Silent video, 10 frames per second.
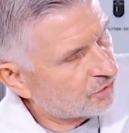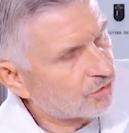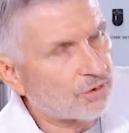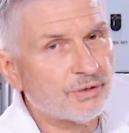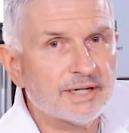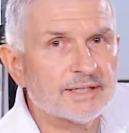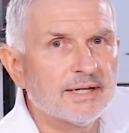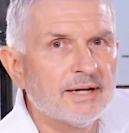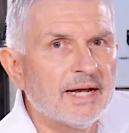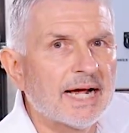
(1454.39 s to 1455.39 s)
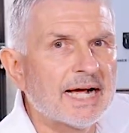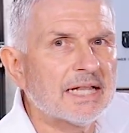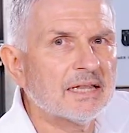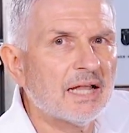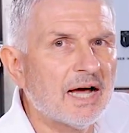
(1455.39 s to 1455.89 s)
turn it
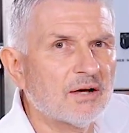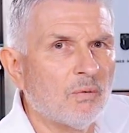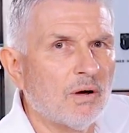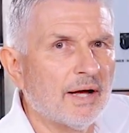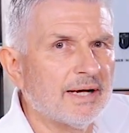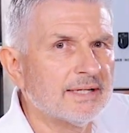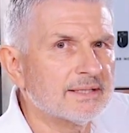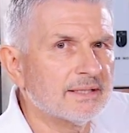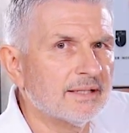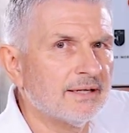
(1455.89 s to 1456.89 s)
clockwise